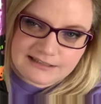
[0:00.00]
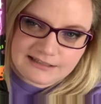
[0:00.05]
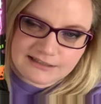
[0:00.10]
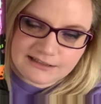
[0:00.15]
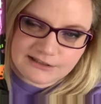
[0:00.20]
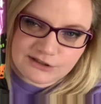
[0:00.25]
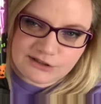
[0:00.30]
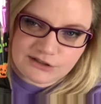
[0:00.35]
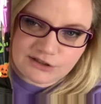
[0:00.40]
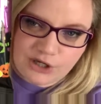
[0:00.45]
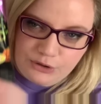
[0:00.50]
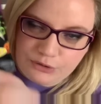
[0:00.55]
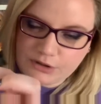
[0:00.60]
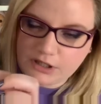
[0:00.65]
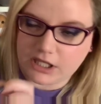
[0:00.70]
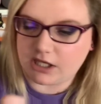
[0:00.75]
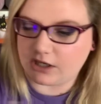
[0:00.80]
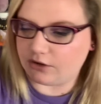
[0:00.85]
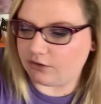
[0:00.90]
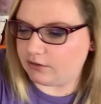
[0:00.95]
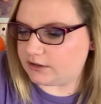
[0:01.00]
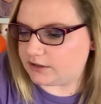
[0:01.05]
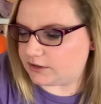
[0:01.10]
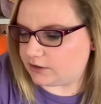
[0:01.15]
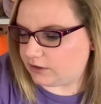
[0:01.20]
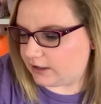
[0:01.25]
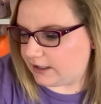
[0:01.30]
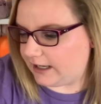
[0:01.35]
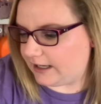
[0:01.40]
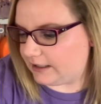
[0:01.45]
So cute. So
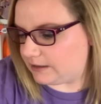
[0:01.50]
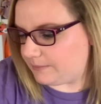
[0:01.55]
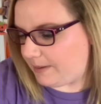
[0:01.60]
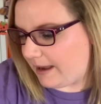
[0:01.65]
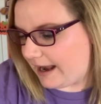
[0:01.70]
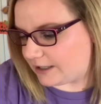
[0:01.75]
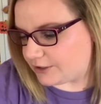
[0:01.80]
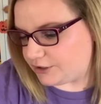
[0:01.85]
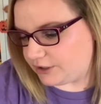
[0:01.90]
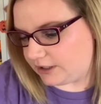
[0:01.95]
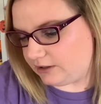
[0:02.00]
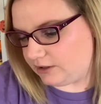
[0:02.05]
looking at the packaging,